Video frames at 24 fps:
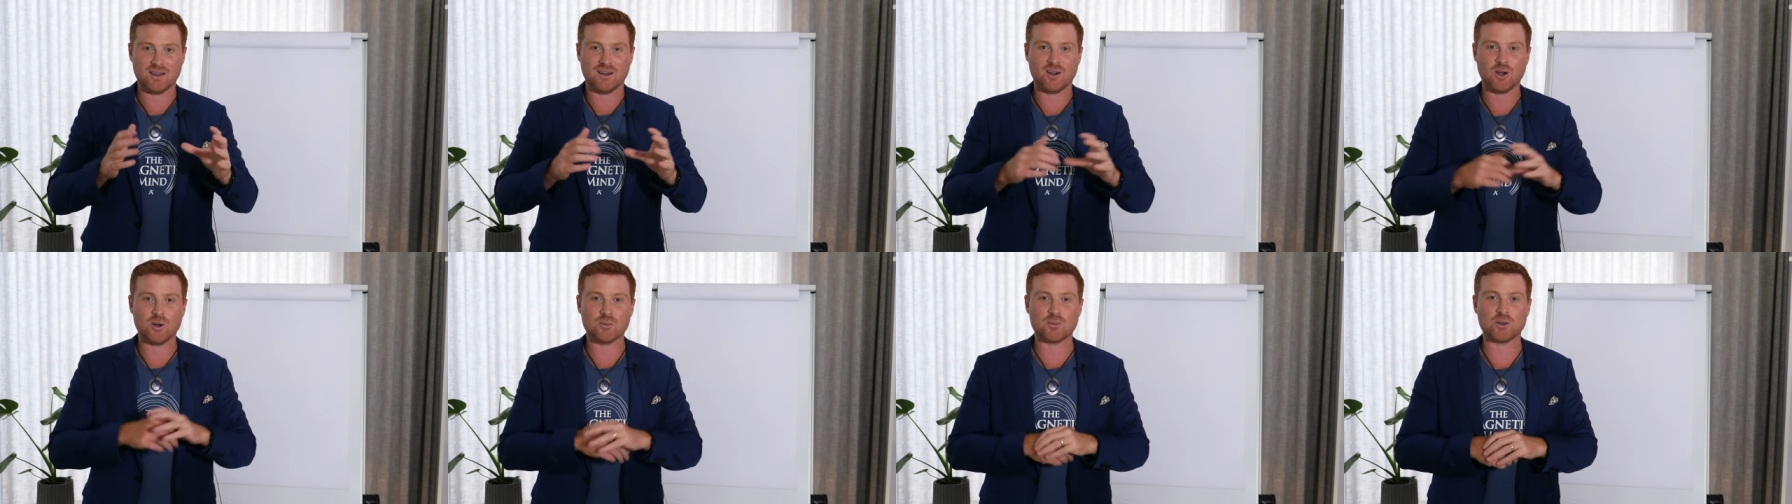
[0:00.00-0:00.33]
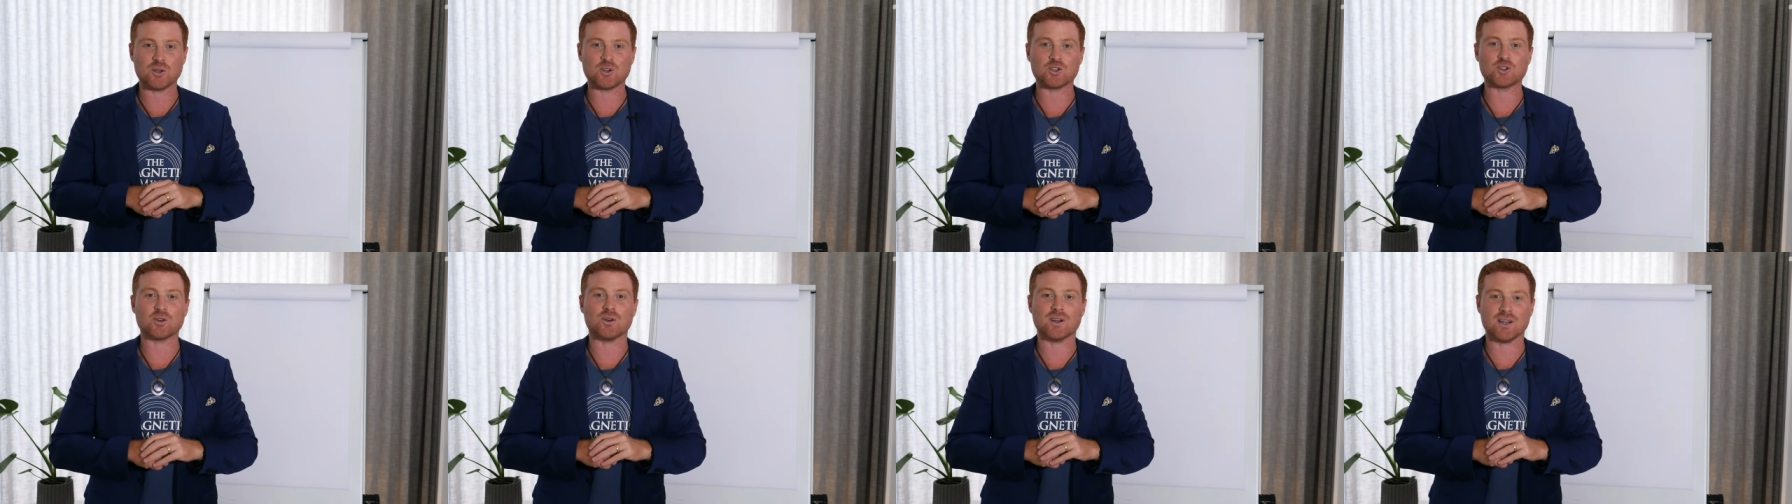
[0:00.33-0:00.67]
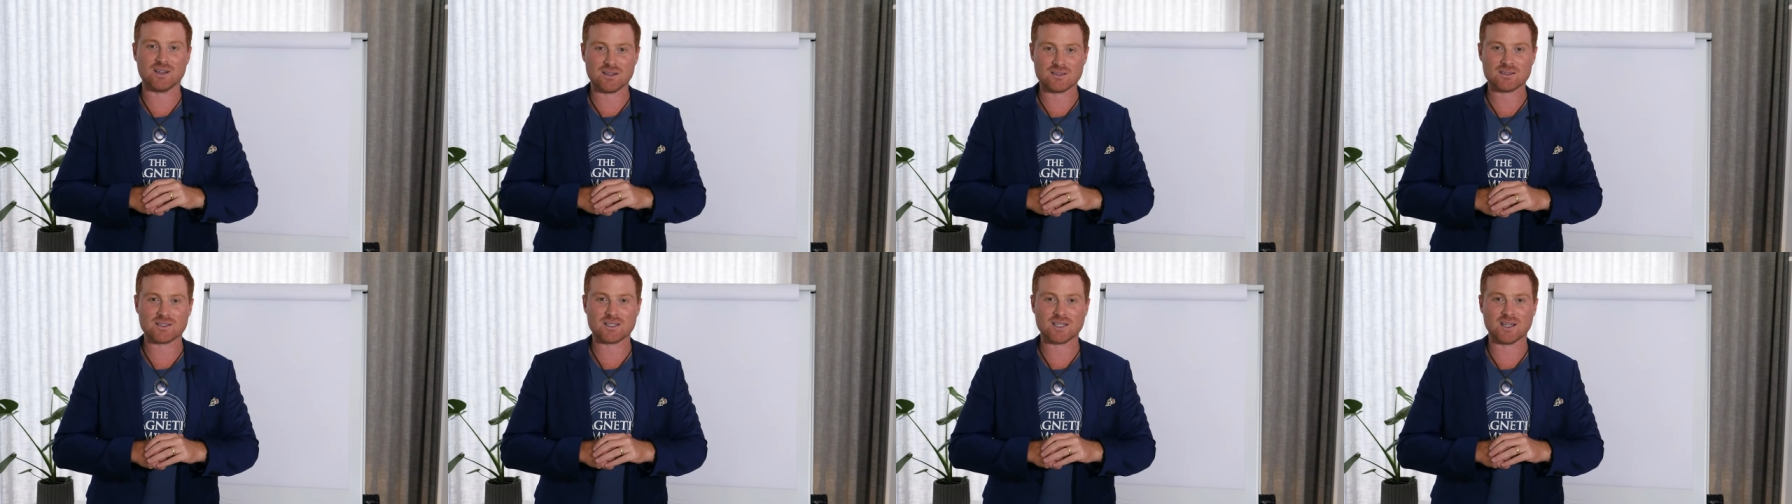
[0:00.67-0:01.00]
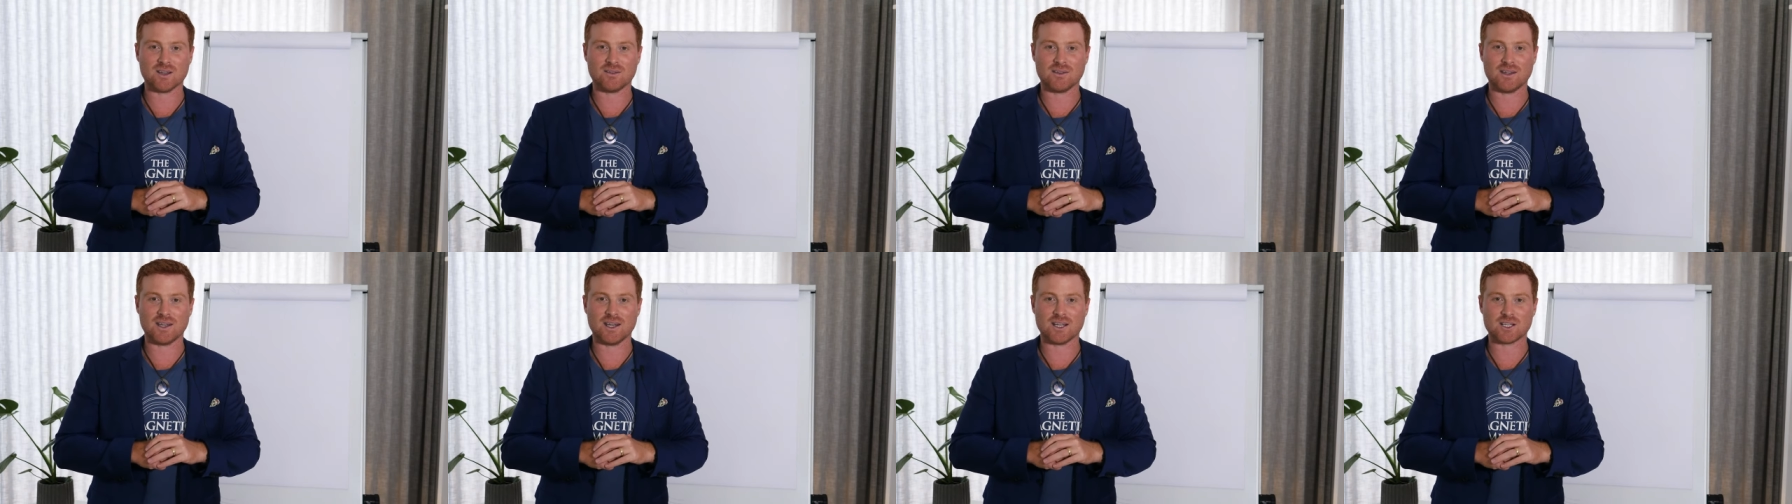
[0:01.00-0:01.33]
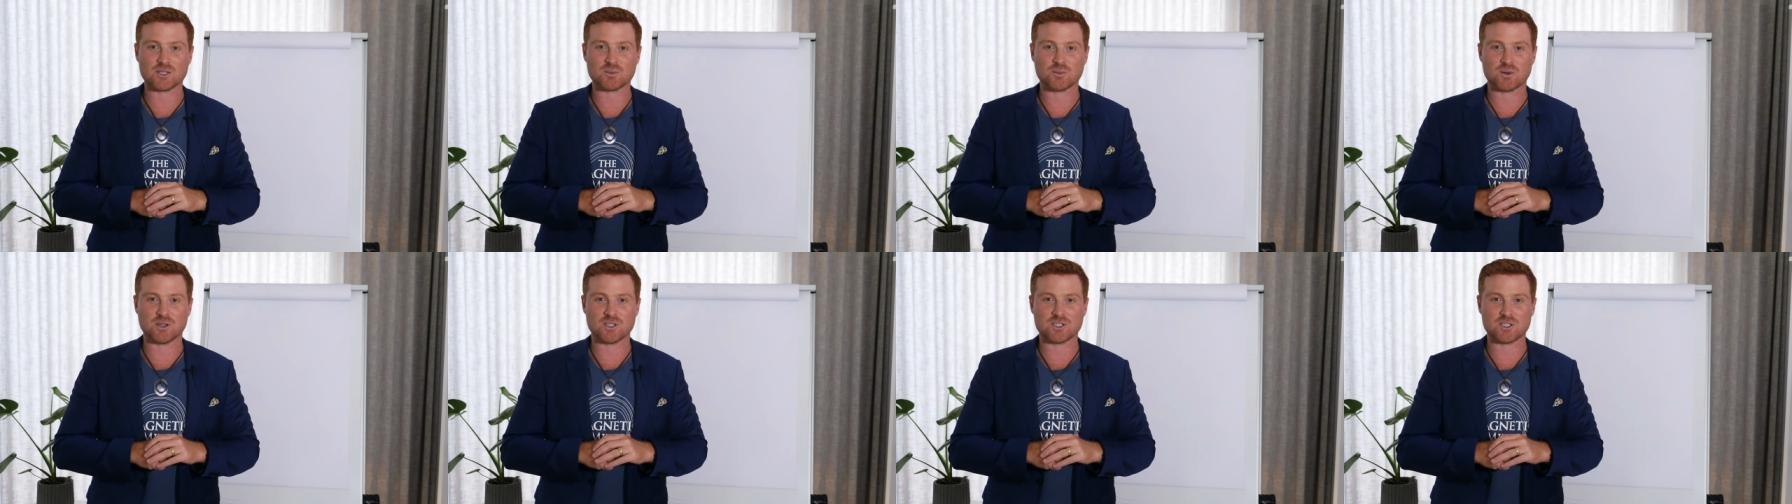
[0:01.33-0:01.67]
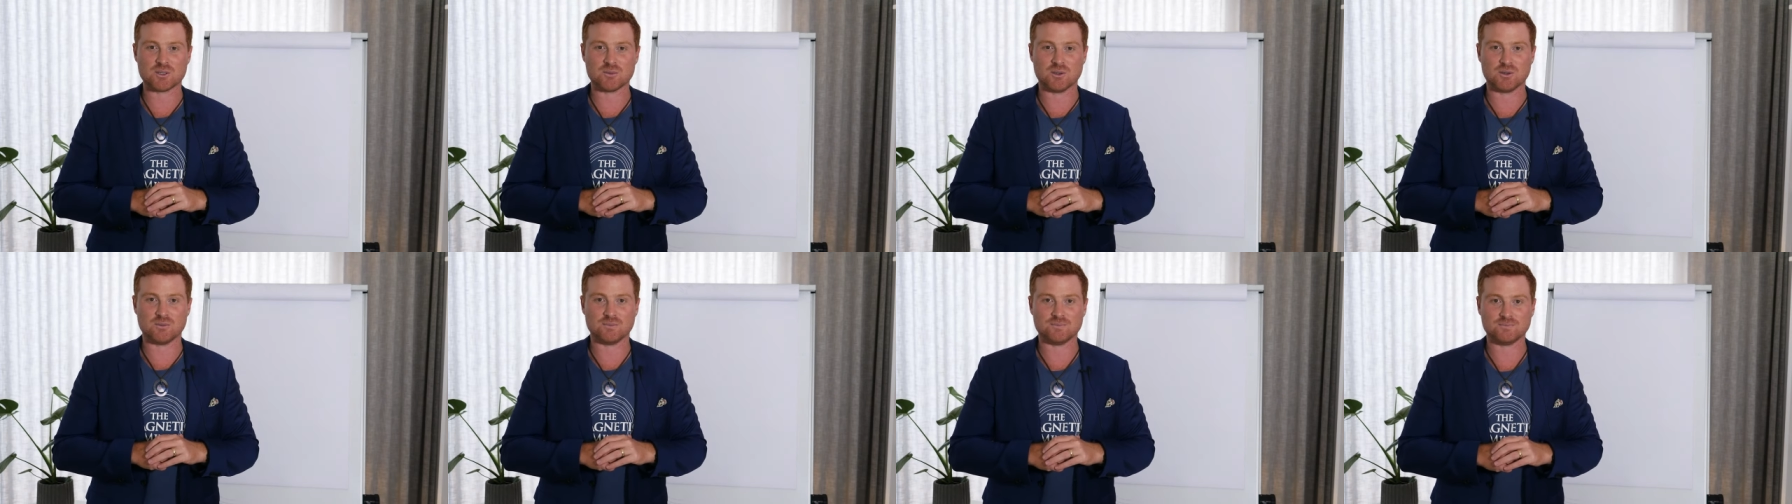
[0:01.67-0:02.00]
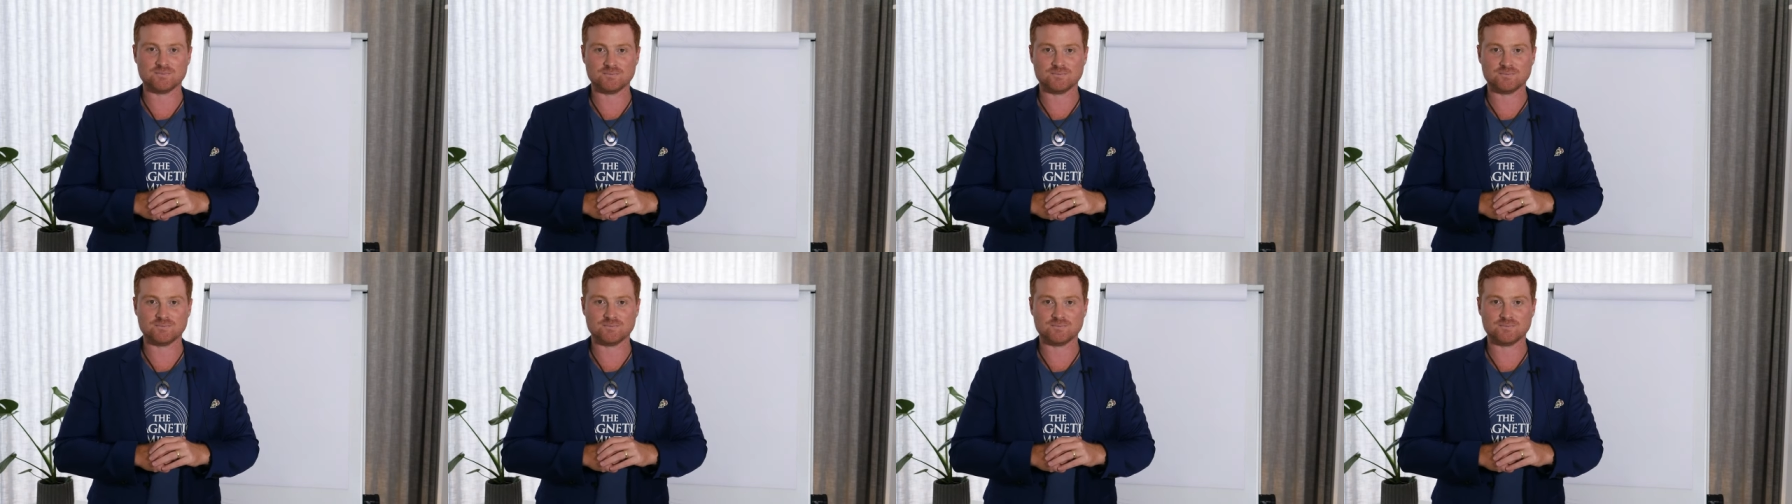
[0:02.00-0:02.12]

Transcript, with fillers: Hope you enjoyed it. See you on the next principle.